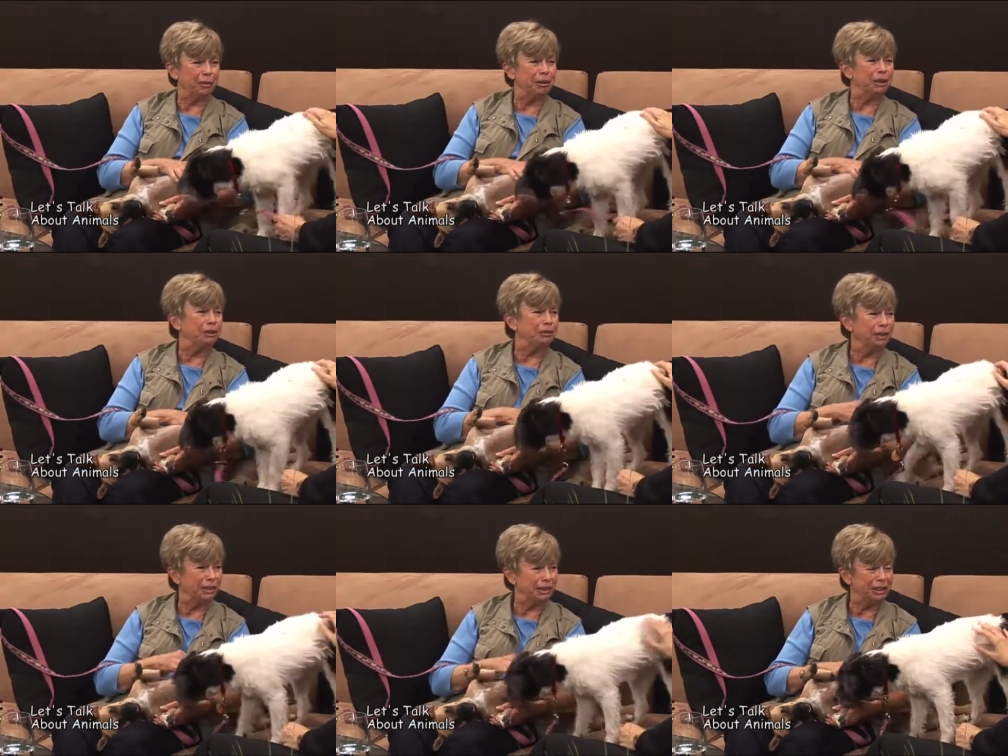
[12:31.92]
from another
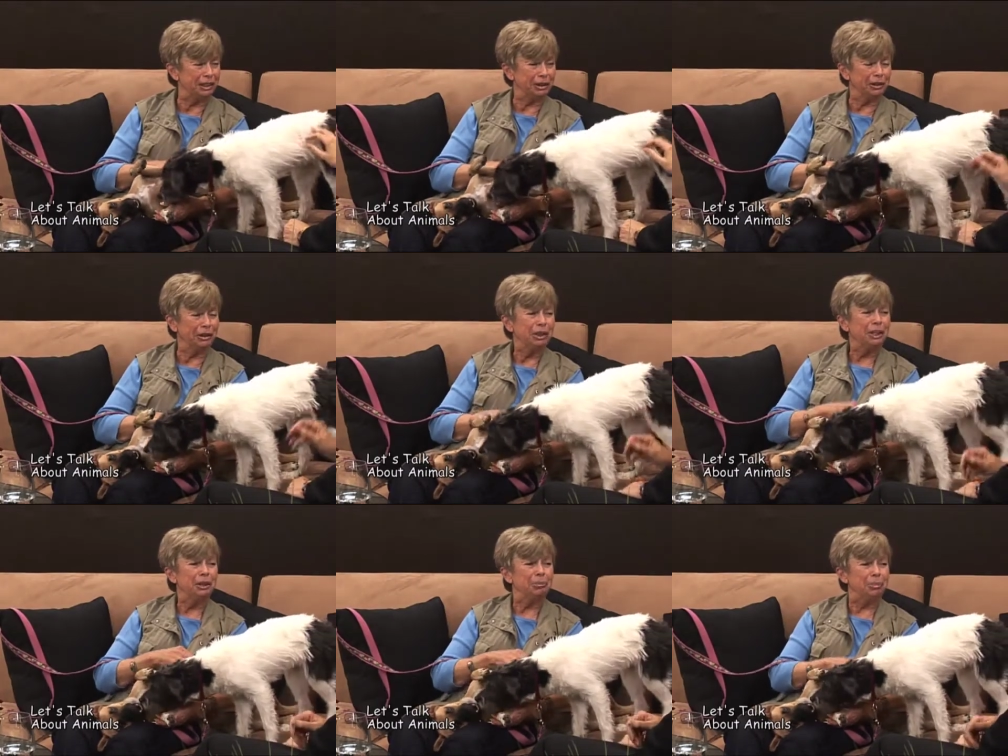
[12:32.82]
volunteer uh
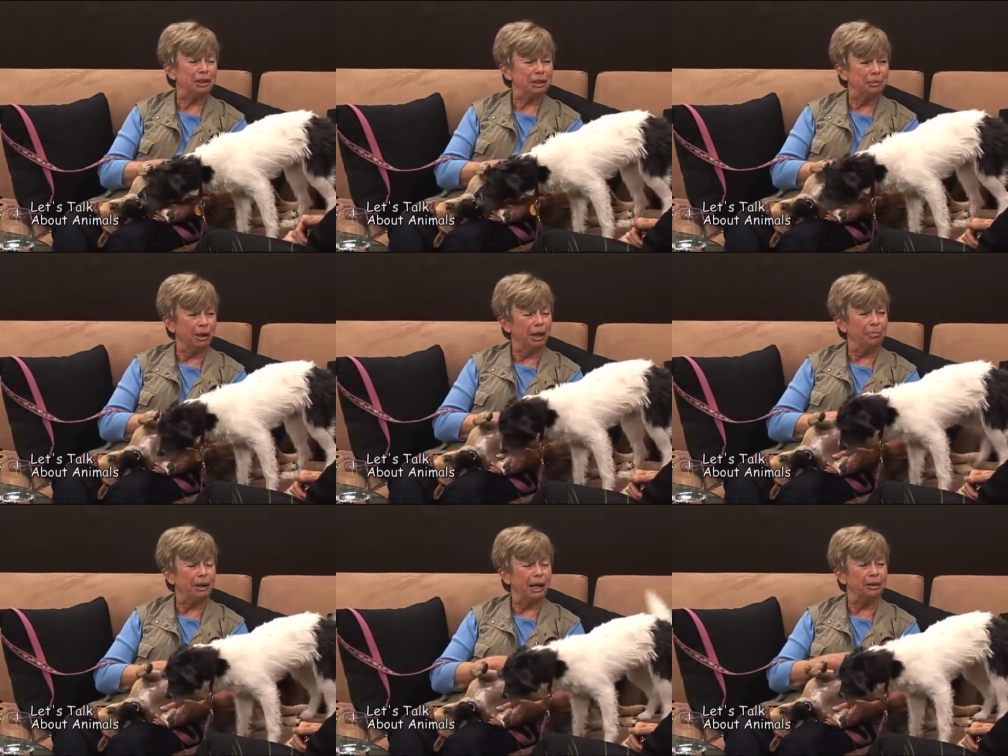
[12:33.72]
-huh. picked him up
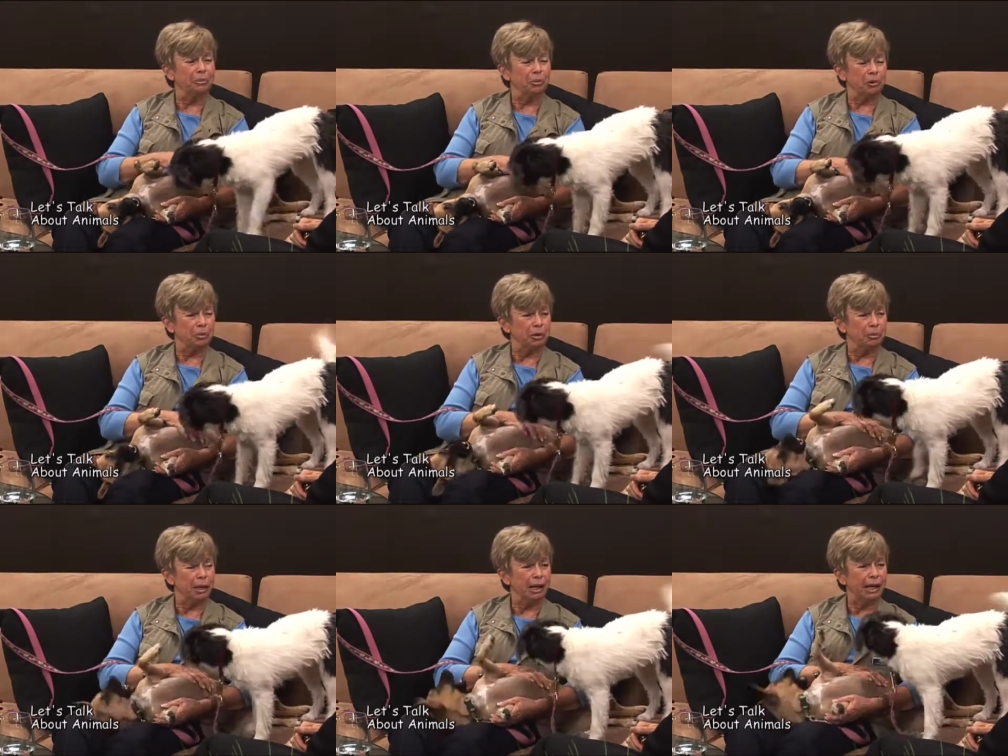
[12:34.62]
and brought him to
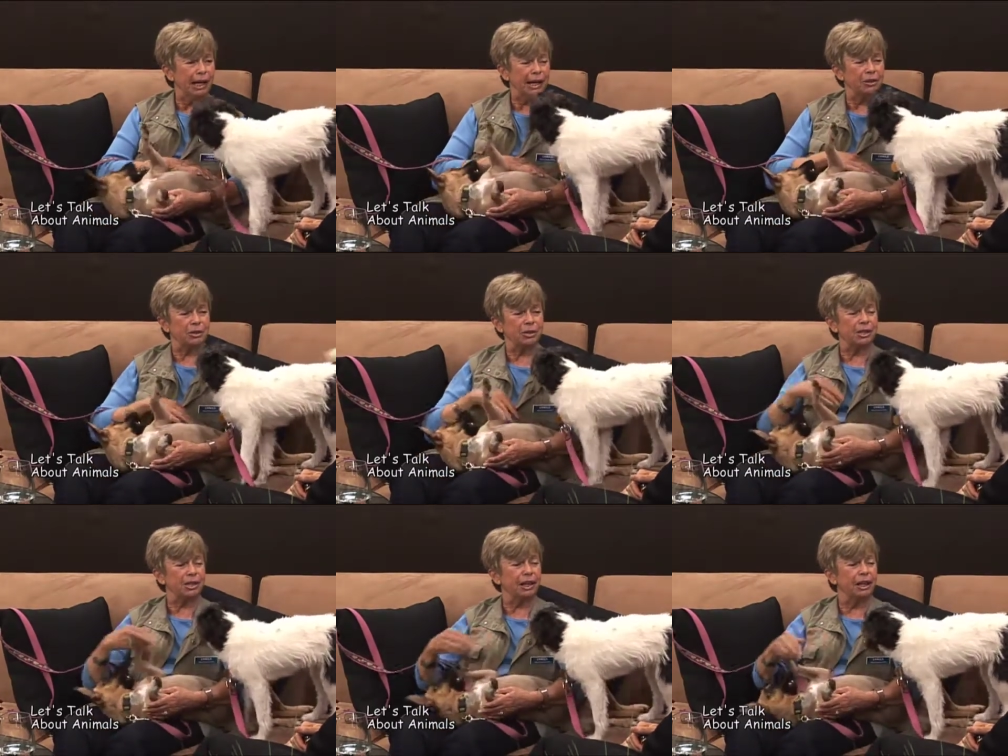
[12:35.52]
my house
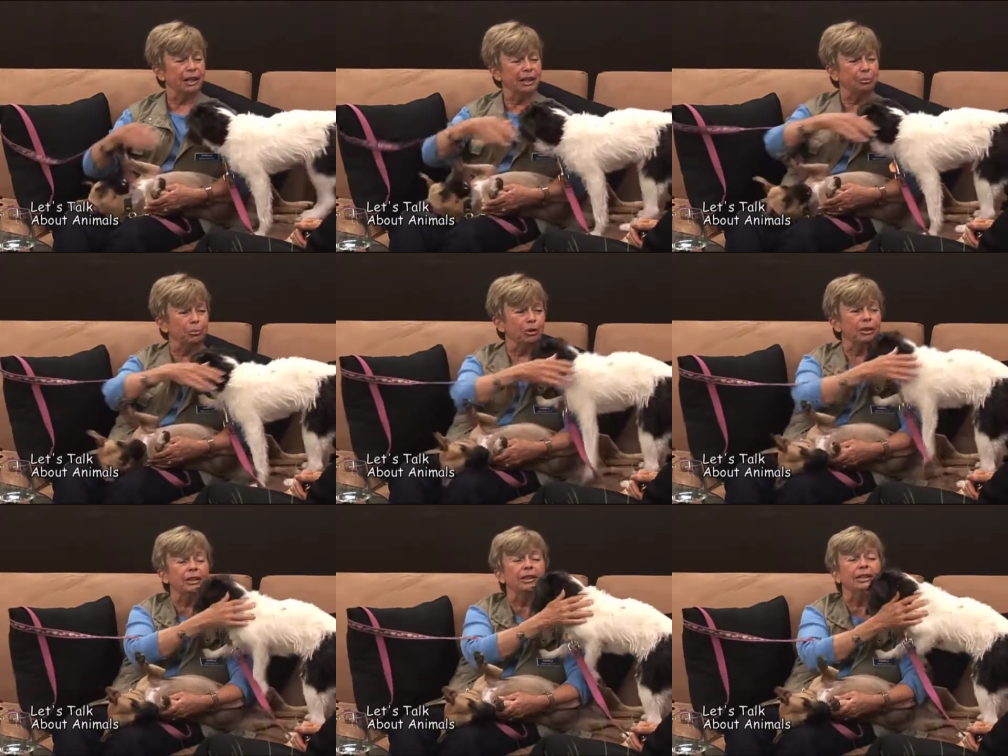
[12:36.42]
mm-hmm. uh, in
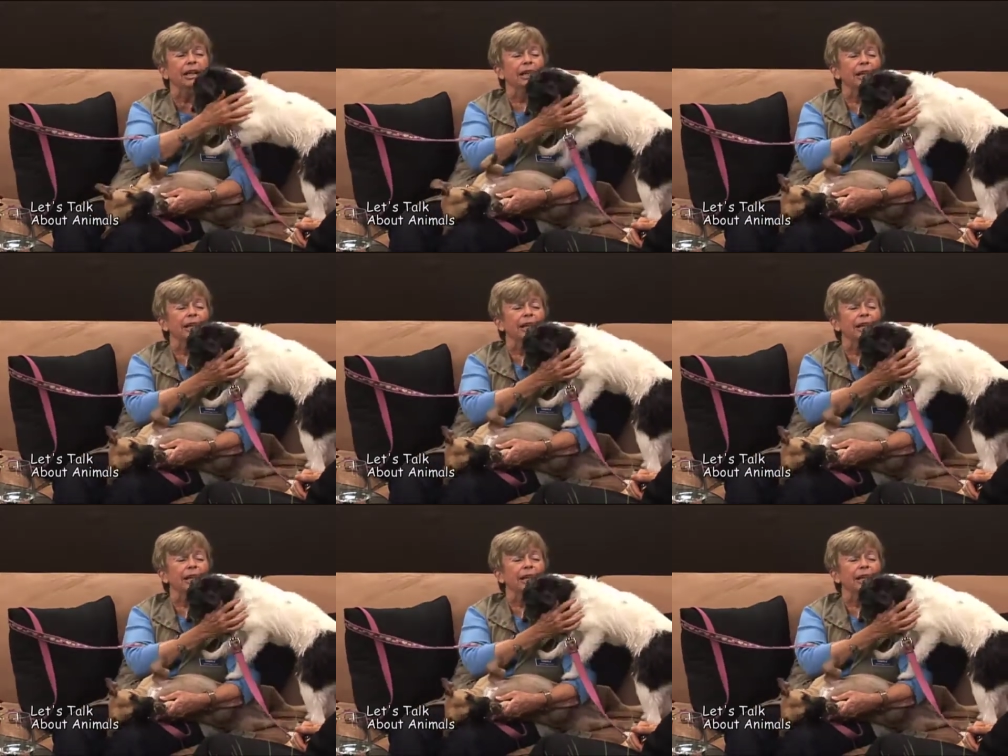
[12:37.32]
Brooklyn and